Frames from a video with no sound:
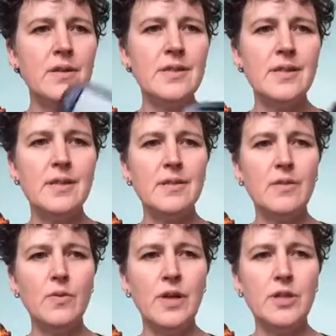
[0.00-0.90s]
It's
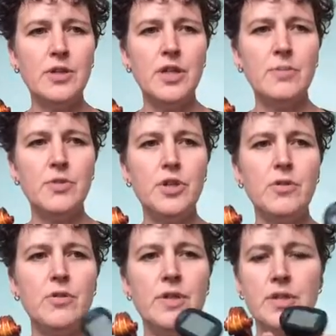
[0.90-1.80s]
quite a cheap
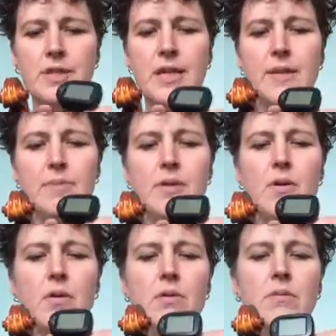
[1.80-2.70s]
tuner. It just clips
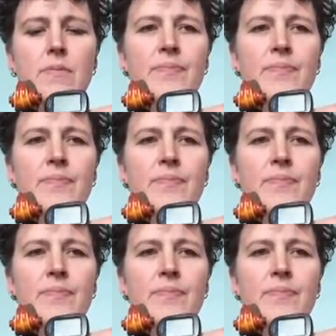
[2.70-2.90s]
on